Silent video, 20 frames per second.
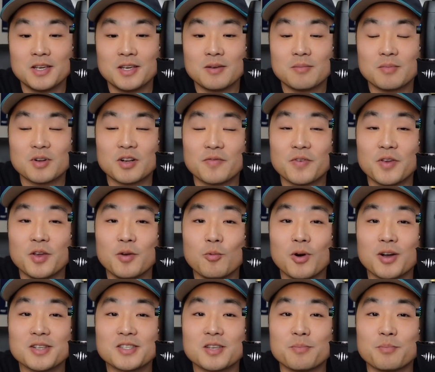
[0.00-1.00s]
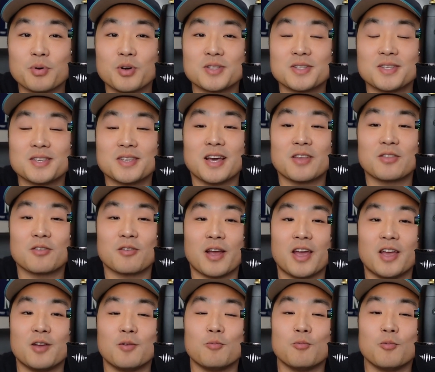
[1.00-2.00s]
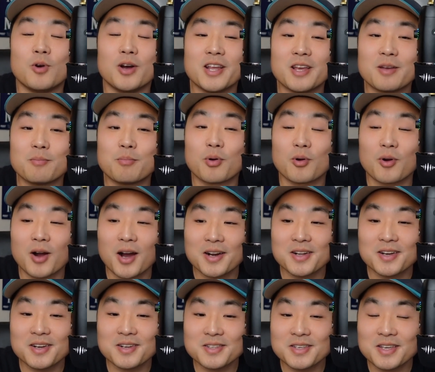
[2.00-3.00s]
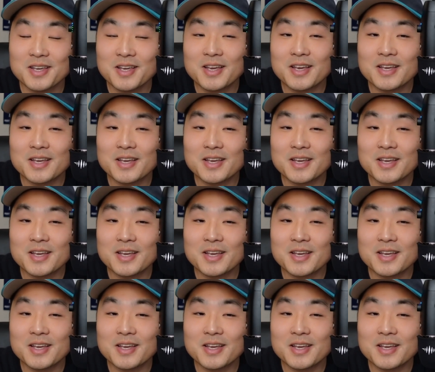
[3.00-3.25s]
But if he wants to put together a winning product,